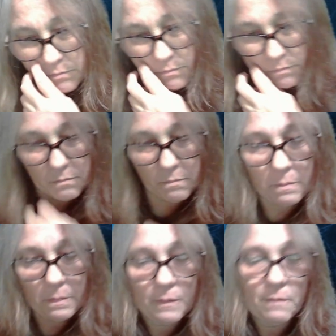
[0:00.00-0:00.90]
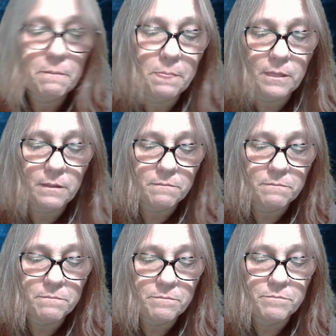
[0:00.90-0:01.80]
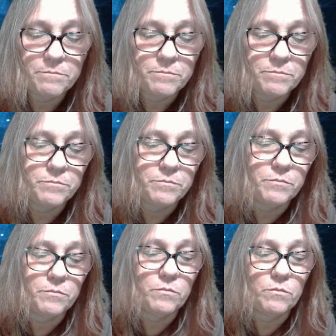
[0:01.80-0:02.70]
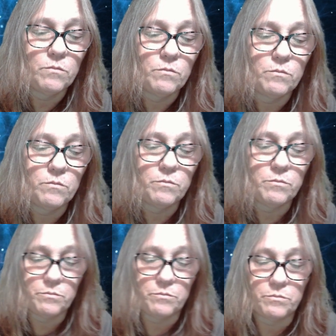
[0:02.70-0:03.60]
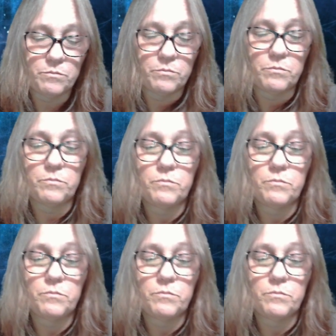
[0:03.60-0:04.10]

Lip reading: (no one is talking)